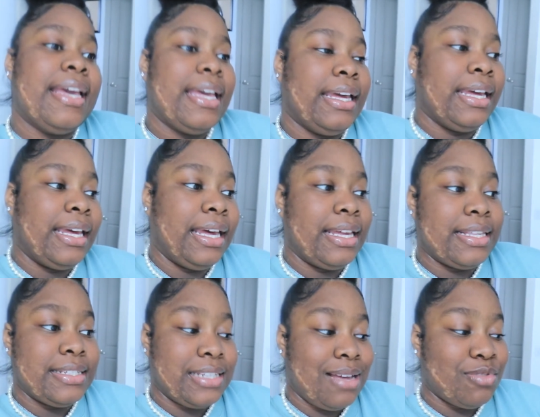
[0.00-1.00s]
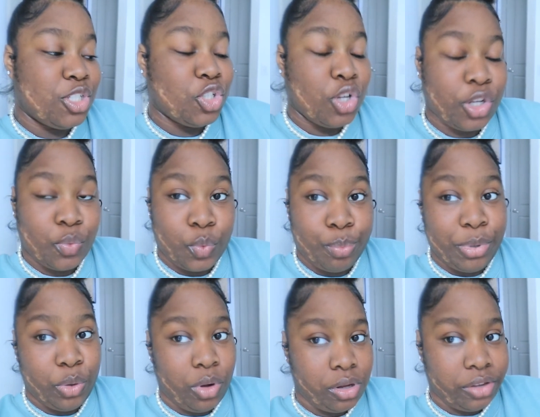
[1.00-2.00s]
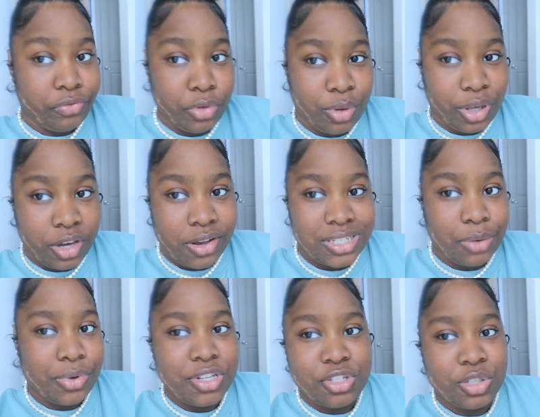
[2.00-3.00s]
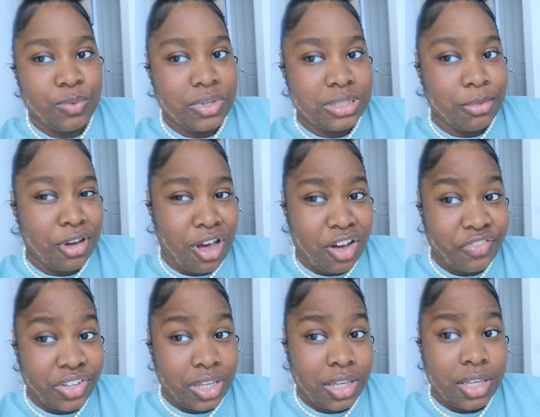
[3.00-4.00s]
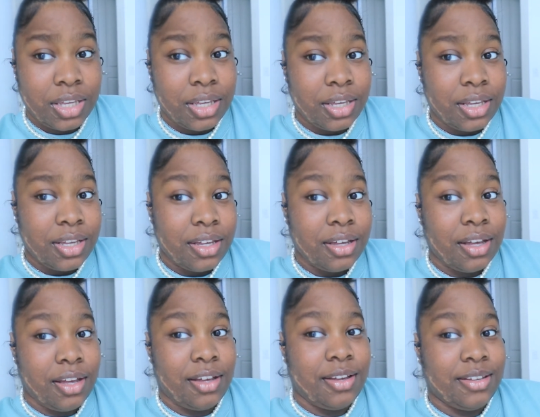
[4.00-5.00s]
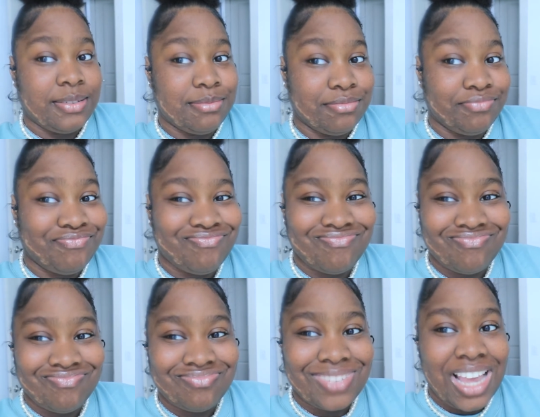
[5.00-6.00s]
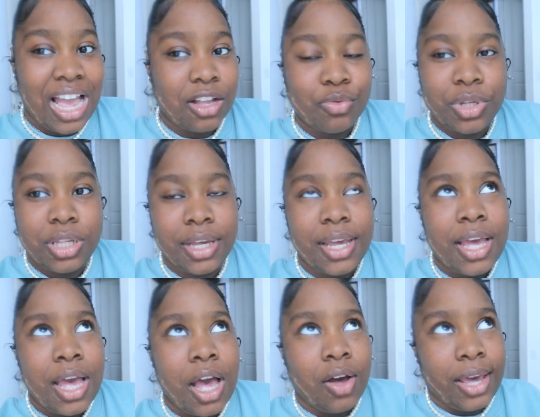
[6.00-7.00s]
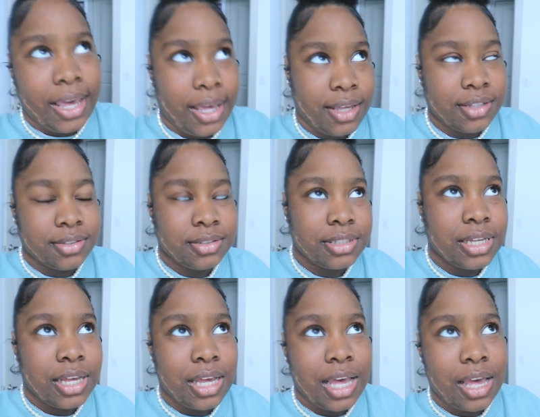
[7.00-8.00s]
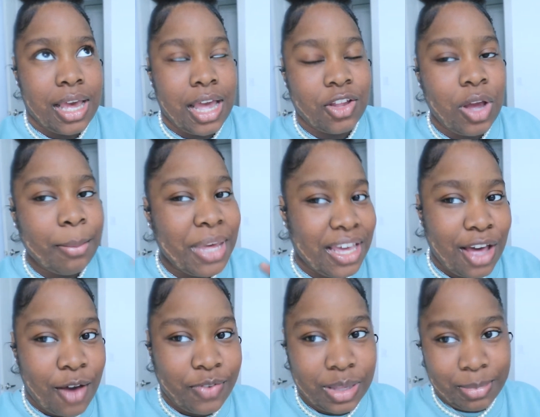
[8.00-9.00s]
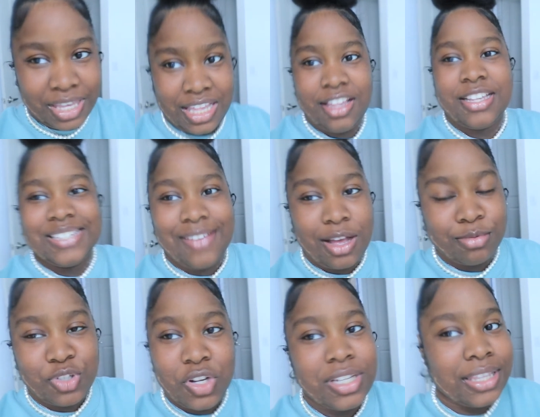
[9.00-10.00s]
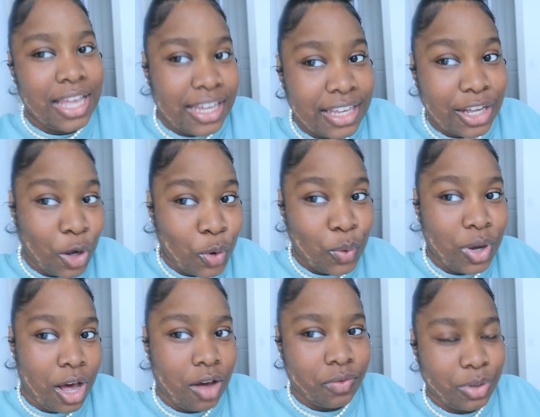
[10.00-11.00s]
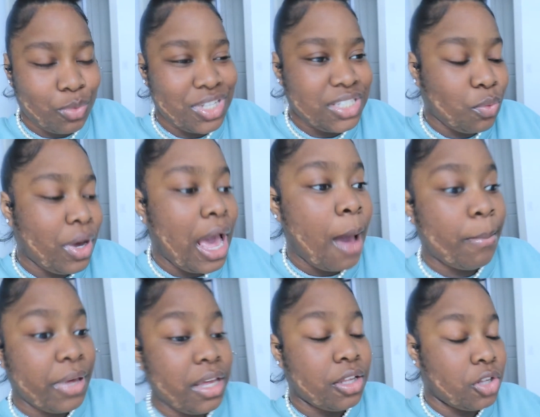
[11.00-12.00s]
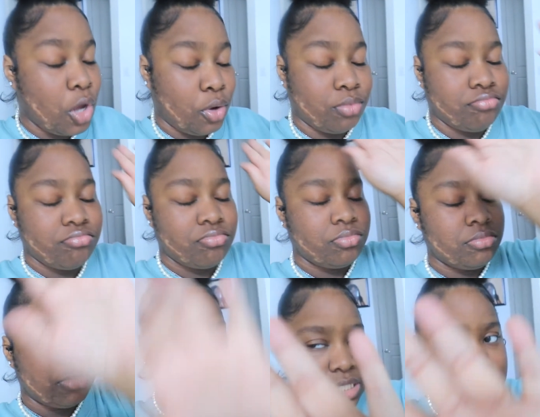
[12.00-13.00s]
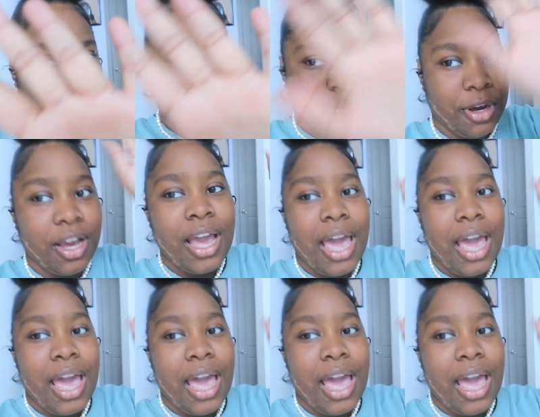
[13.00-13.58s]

And I'm just going to be running a few errands. I really just want some coffee. Um, I don't really, okay. I know I made coffee in the beginning of this vlog. I'm starting to like cold coffee, which, well, I've been, no, disclaimer.